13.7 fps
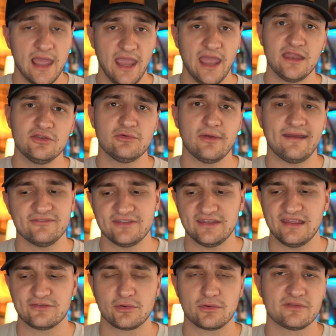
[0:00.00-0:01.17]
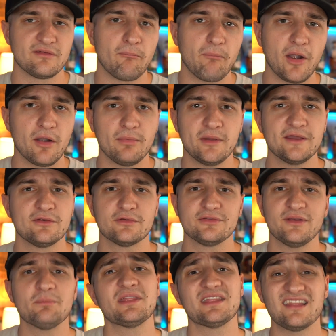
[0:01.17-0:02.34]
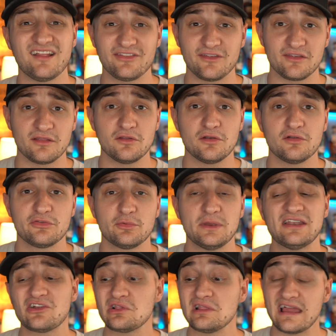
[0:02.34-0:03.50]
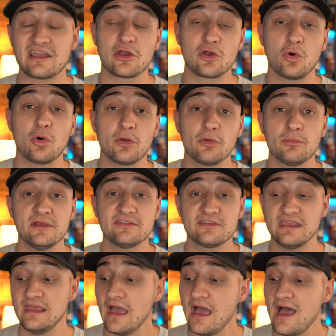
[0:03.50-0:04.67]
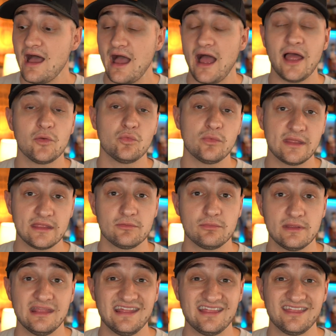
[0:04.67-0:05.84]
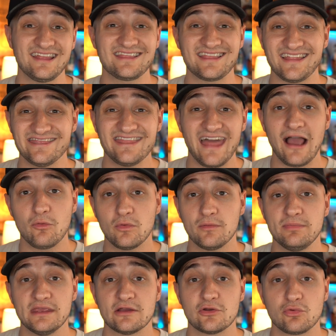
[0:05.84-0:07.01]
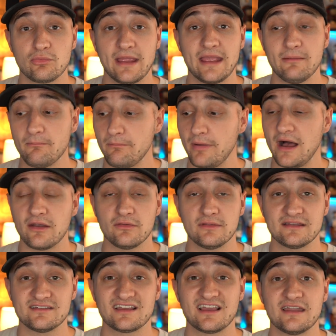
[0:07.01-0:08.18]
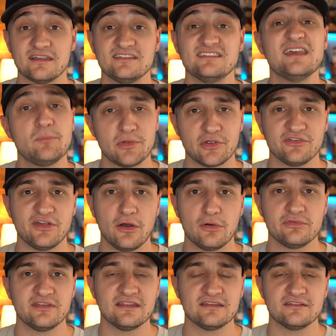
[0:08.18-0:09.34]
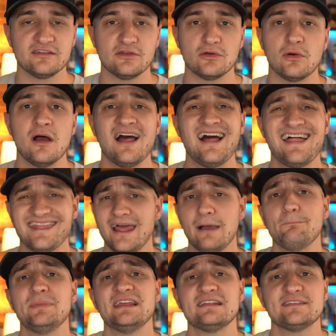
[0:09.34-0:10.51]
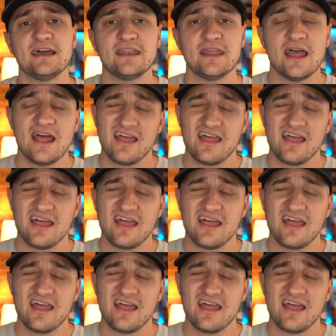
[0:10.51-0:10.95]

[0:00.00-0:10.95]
and you gravitate towards a bourbon or something that's a little sweeter, like a corn whiskey, I really, really think that that would be a great bottling to kind of dip your toes into. That being said,